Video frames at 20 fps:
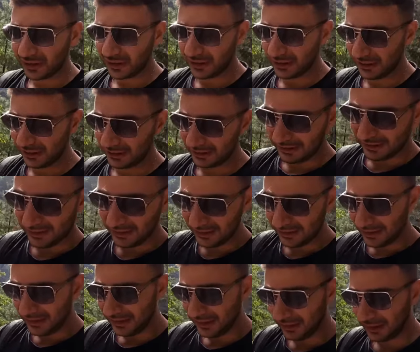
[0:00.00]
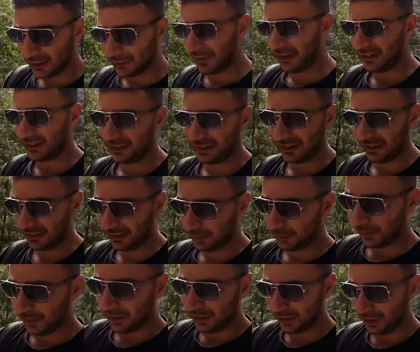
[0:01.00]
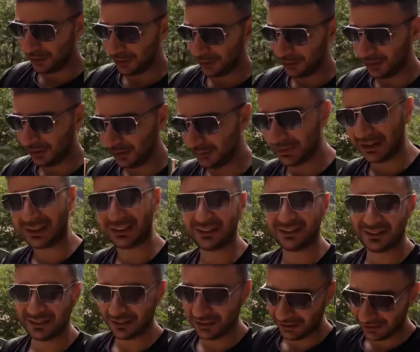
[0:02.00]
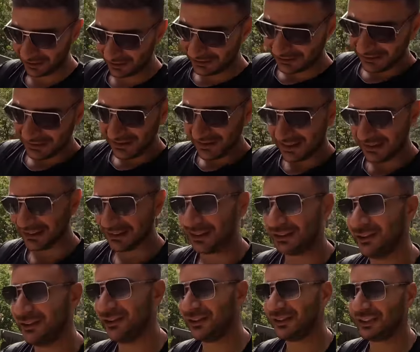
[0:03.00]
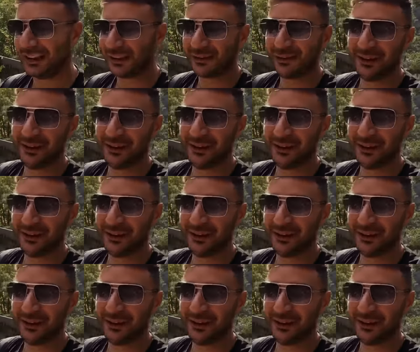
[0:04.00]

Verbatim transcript: in like places like Nepal, Pakistan, they use like